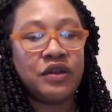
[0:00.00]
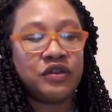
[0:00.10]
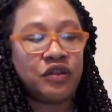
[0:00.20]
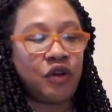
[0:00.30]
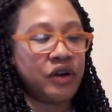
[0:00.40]

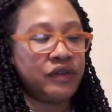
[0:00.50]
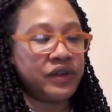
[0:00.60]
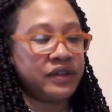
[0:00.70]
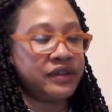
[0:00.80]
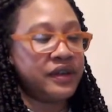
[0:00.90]

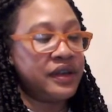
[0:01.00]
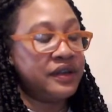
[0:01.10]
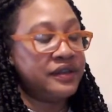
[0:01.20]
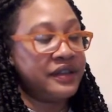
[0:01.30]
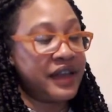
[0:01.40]
Taurus,
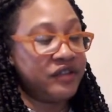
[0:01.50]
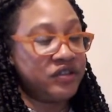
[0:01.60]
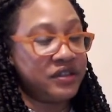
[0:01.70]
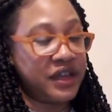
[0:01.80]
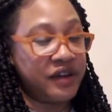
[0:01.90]

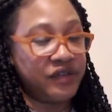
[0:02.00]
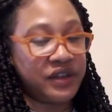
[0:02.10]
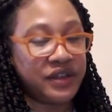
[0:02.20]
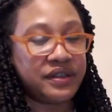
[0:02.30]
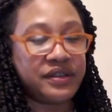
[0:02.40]

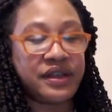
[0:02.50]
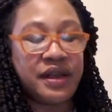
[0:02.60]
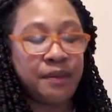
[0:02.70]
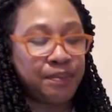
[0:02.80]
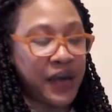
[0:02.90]
Sagittarius,
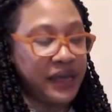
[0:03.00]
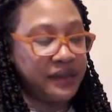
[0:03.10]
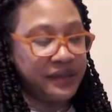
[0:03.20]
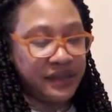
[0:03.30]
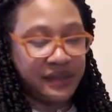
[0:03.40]

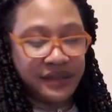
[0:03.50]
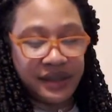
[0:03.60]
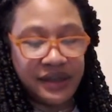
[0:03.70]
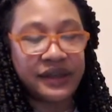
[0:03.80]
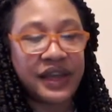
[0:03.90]
Pisces,
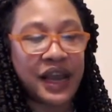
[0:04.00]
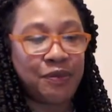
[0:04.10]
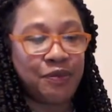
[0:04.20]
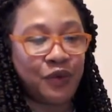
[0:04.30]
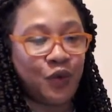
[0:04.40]
and
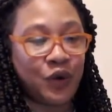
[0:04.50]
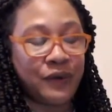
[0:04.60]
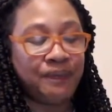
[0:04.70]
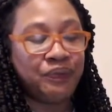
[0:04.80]
Capricorn.